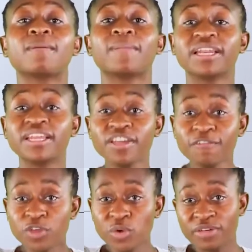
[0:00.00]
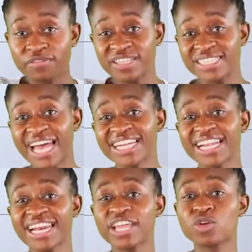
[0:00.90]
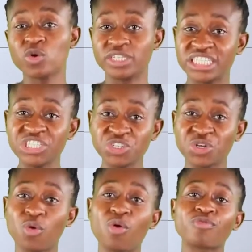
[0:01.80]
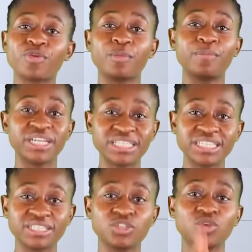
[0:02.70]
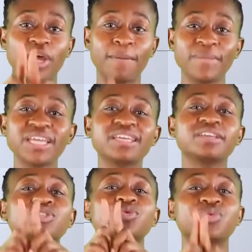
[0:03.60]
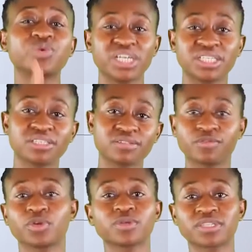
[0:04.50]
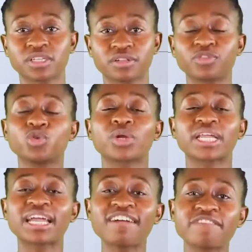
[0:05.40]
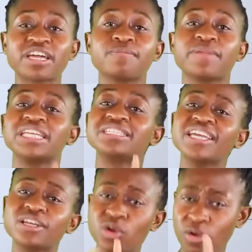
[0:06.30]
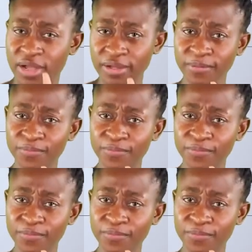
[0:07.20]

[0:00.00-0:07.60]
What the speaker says: But if you have this underlying condition of obesity, you are making it worse for yourself. Your recovery may take longer.